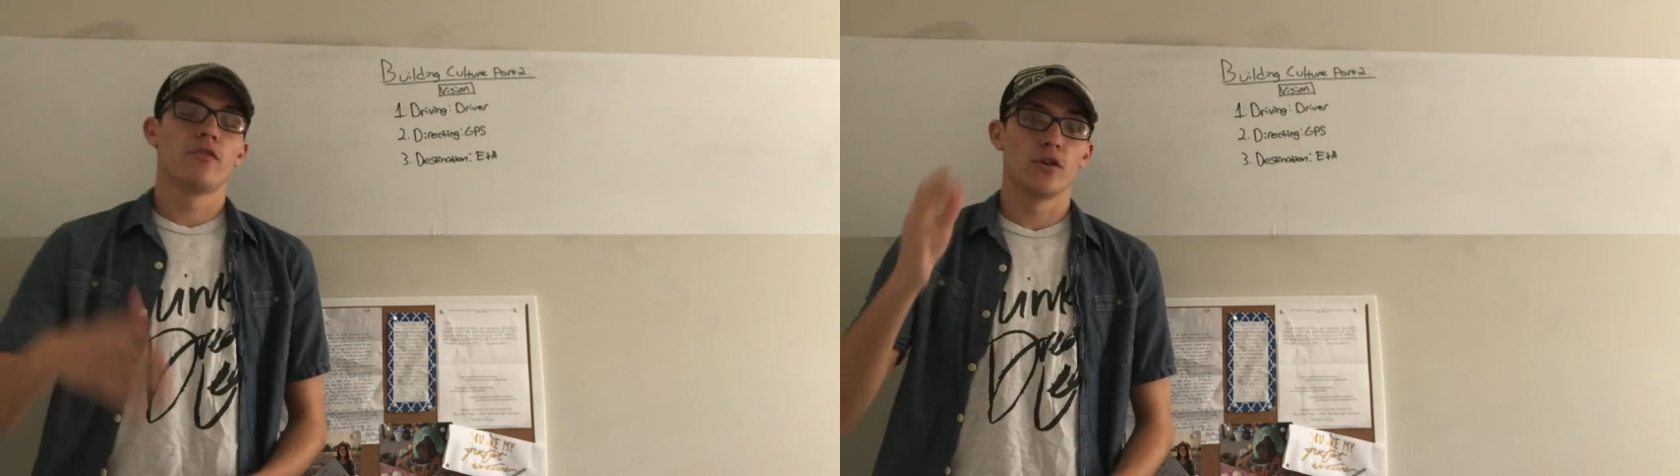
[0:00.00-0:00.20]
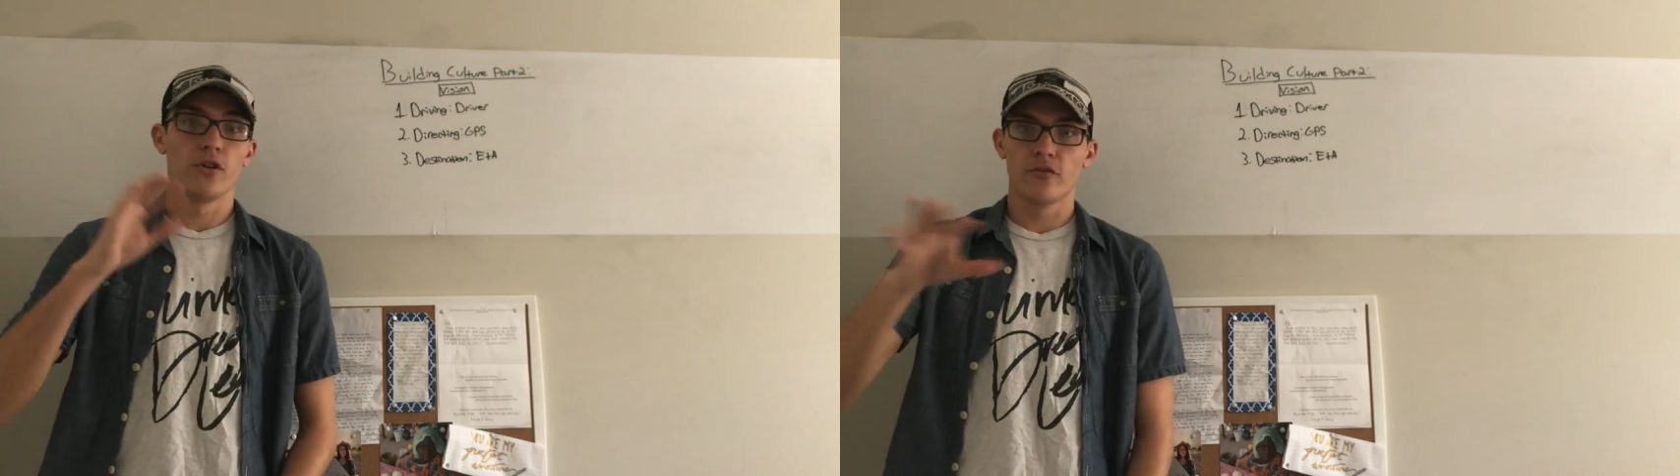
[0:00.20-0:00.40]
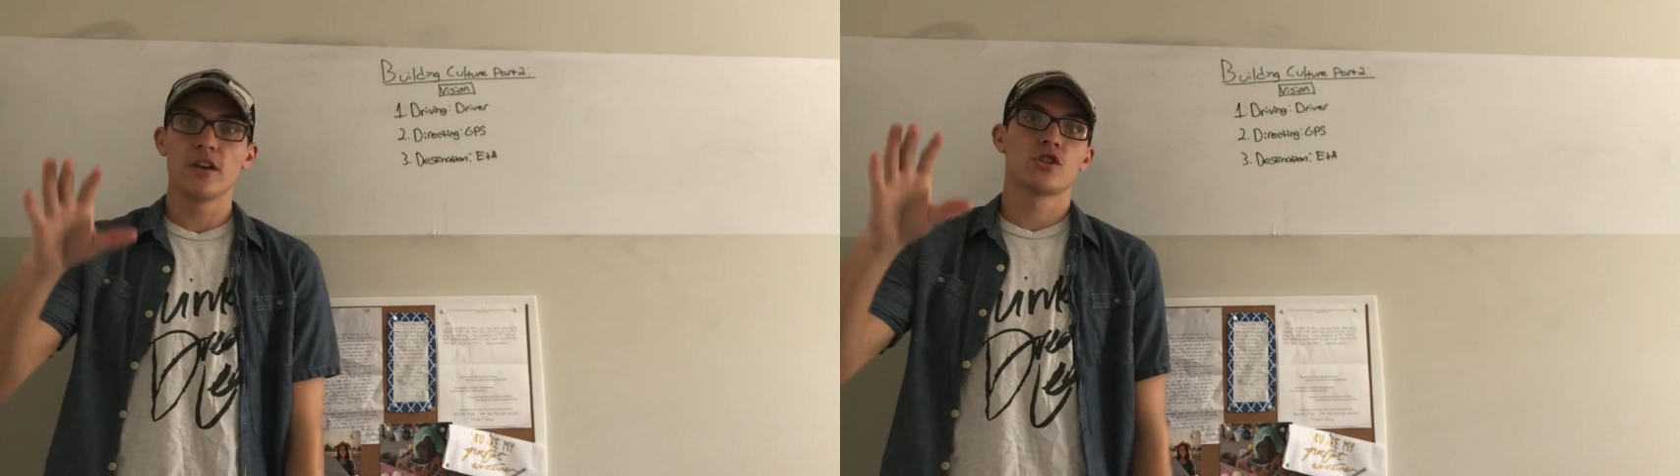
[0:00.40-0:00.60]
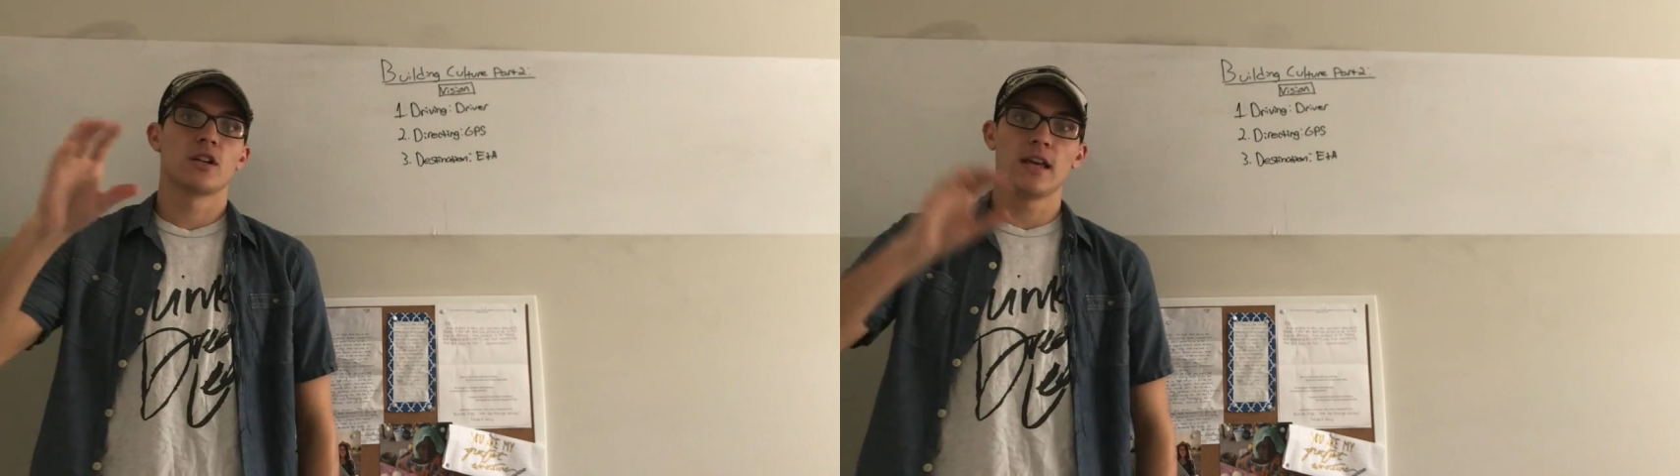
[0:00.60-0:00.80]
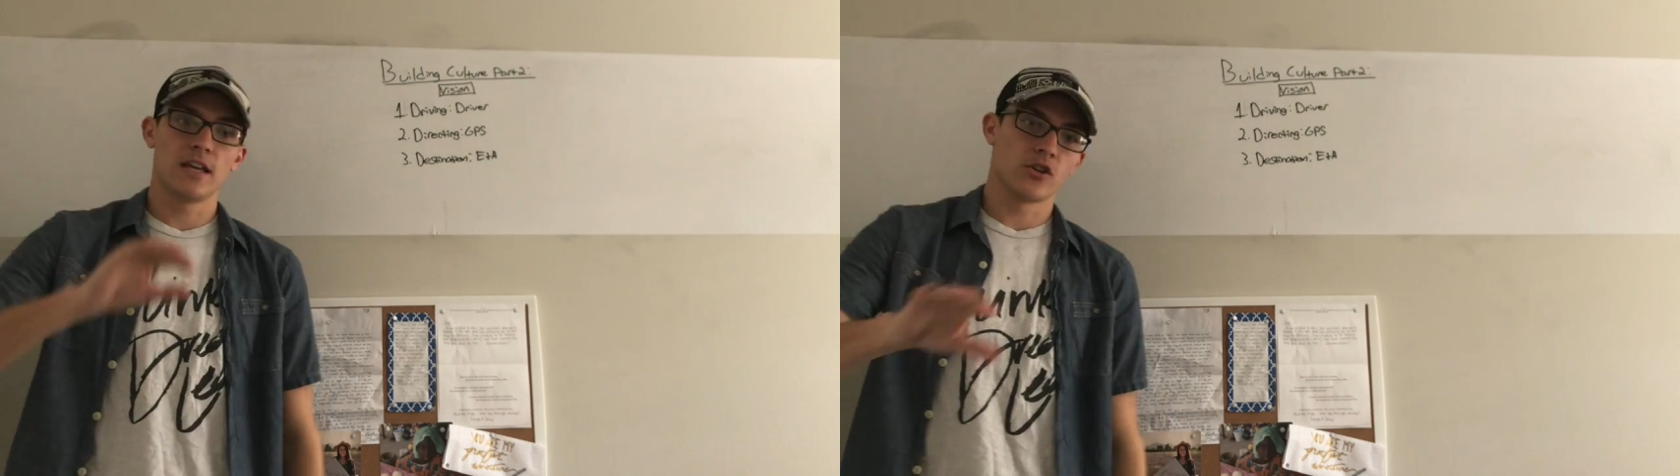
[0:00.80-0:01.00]
your
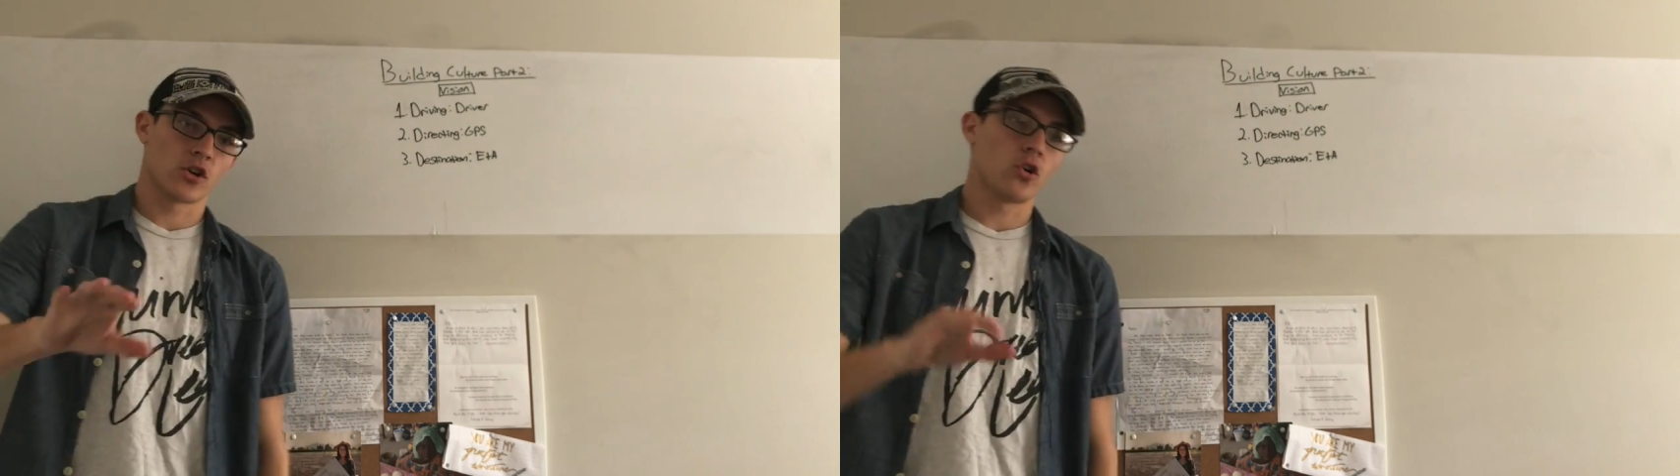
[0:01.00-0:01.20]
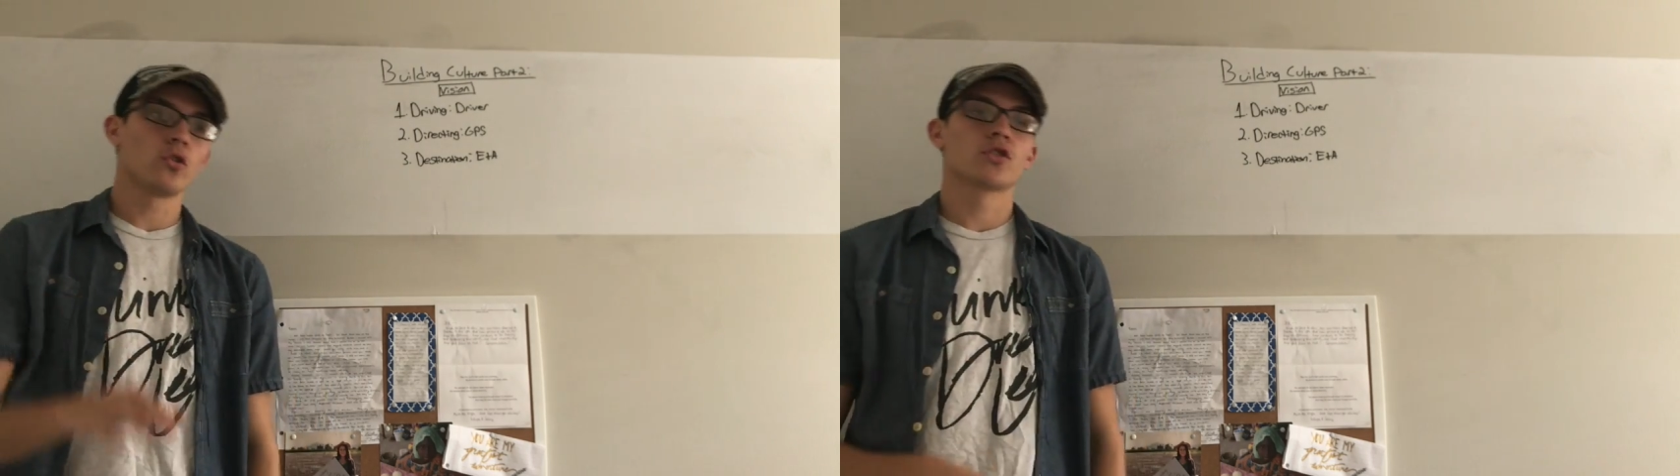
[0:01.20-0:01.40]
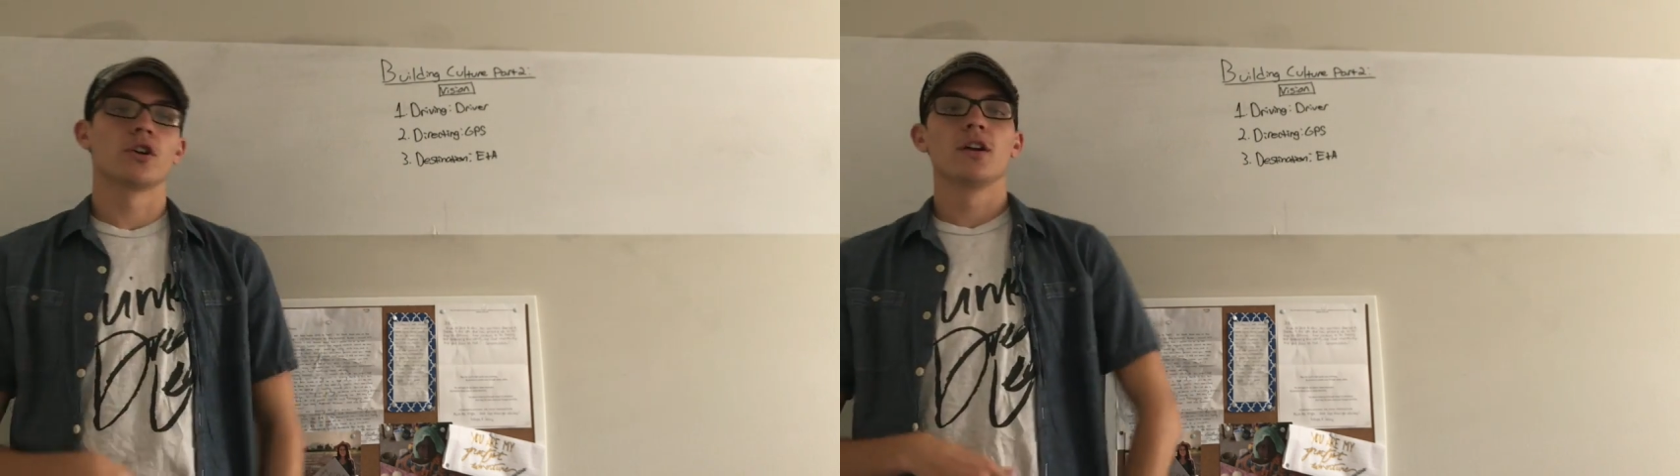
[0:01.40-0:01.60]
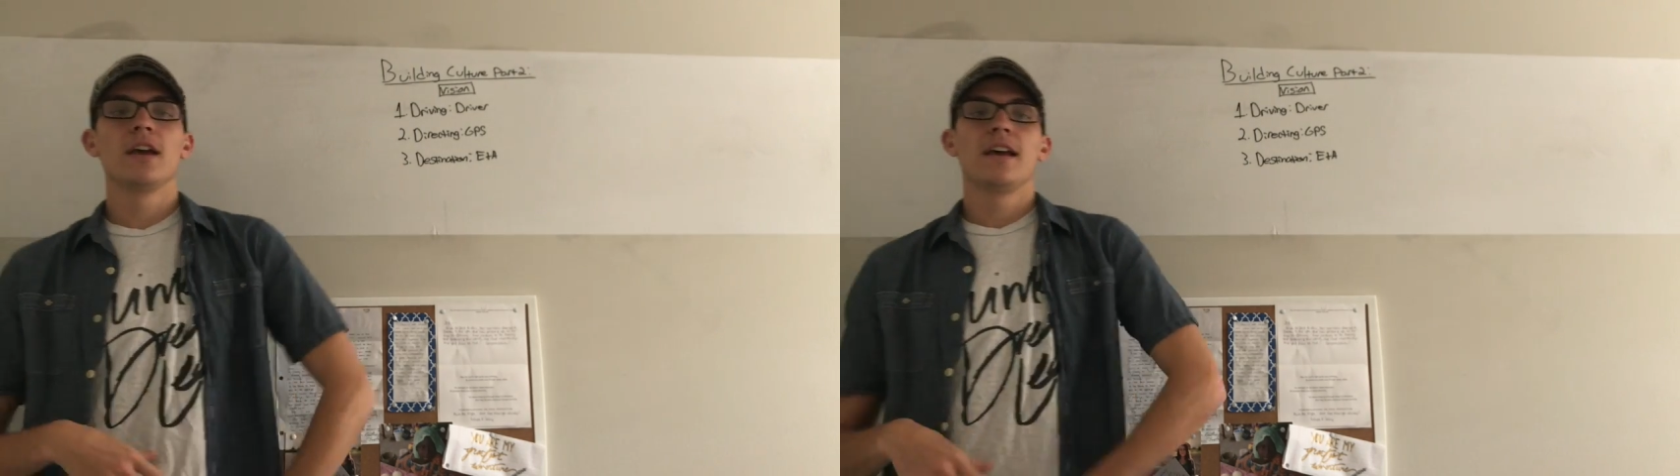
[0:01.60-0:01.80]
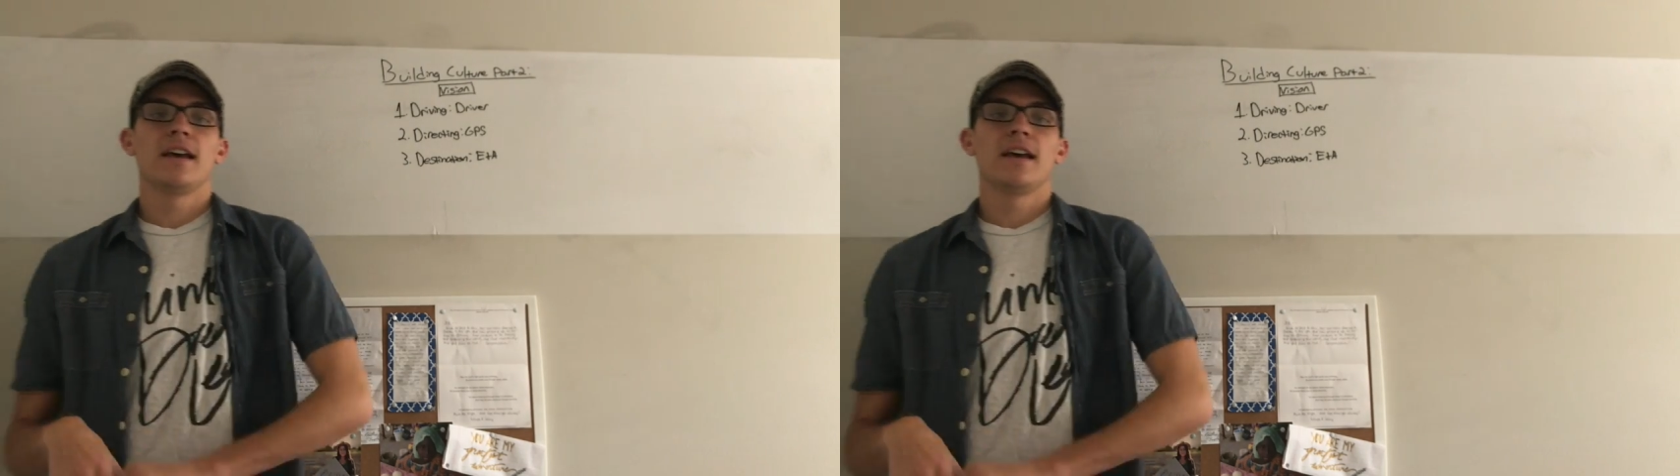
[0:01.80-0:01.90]
vision and your culture,